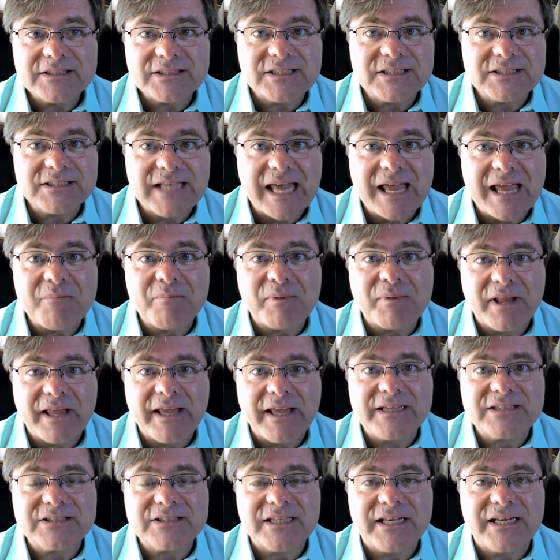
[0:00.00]
the same
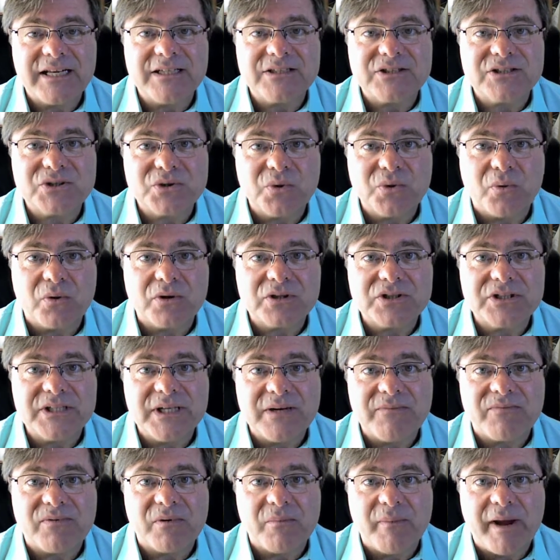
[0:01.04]
place that it stores the
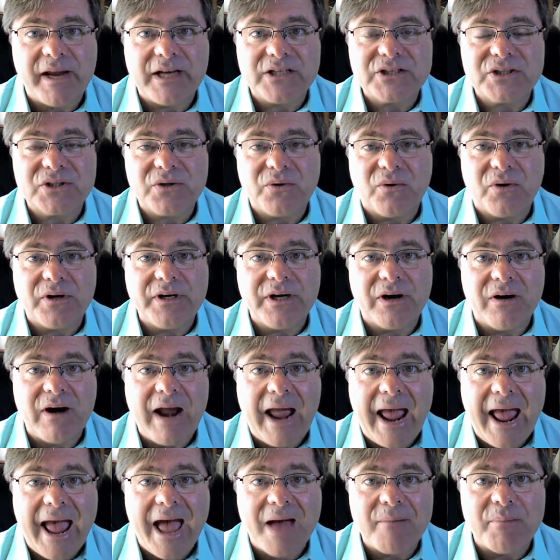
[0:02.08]
information on your
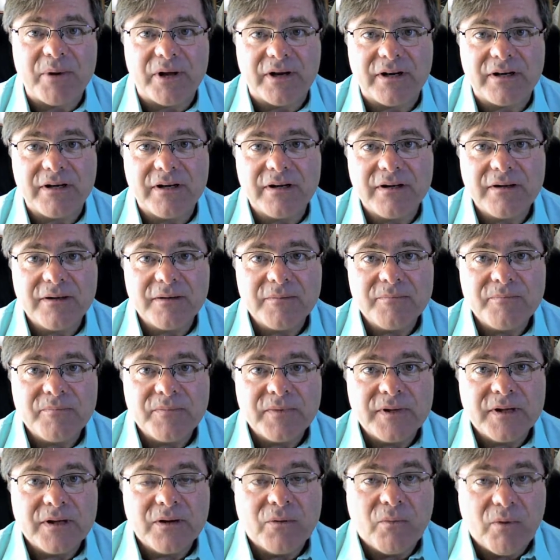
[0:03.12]
habit.
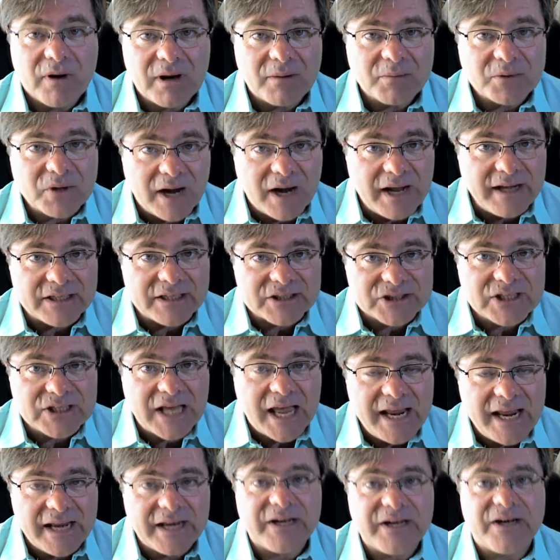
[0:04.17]
What I'm trying to
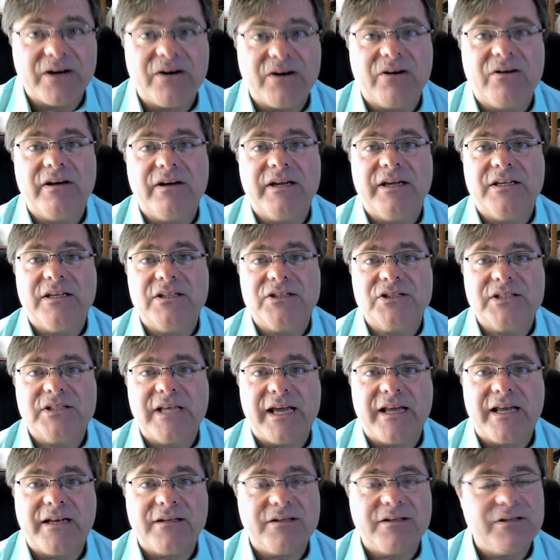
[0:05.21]
say here is
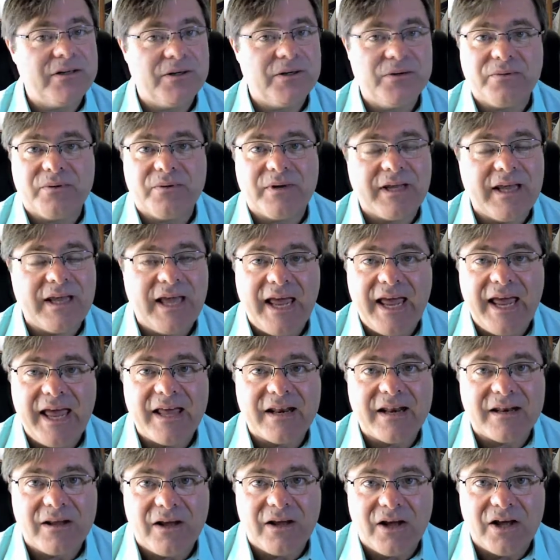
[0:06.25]
that you
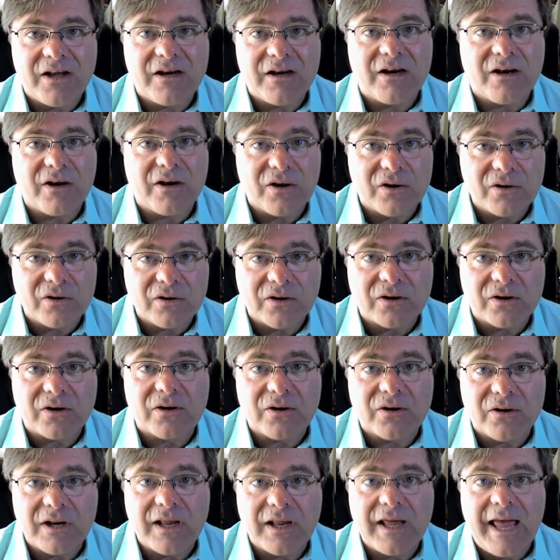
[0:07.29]
can't
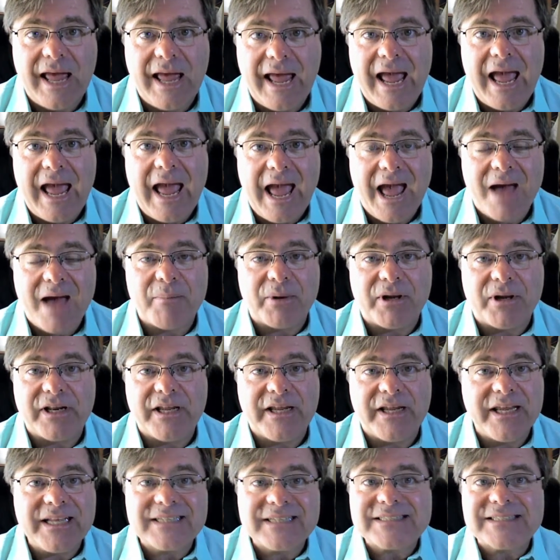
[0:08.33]
unlearn a habit.
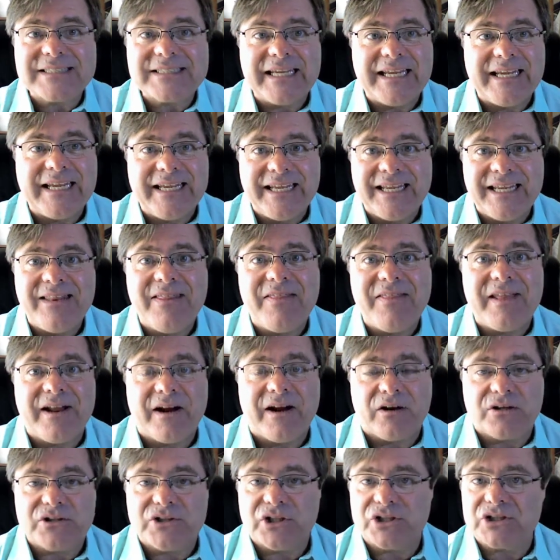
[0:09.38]
It's in
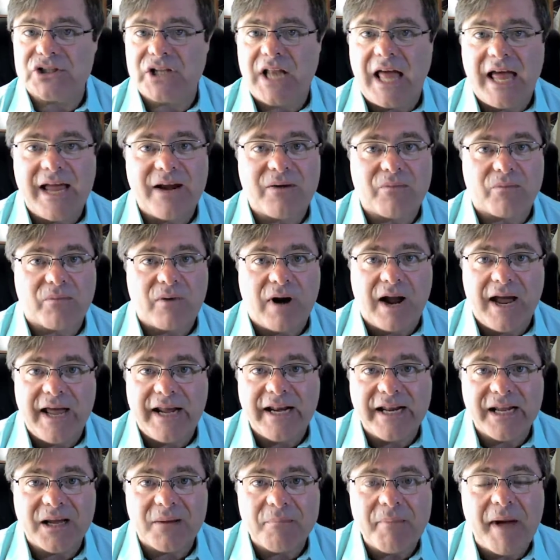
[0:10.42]
there, just like
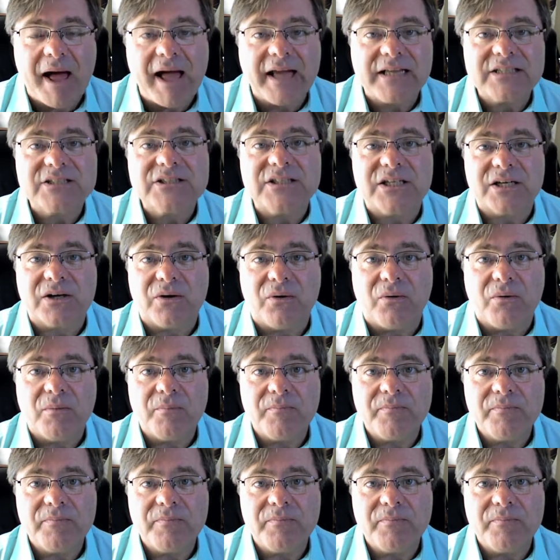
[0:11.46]
riding a bicycle.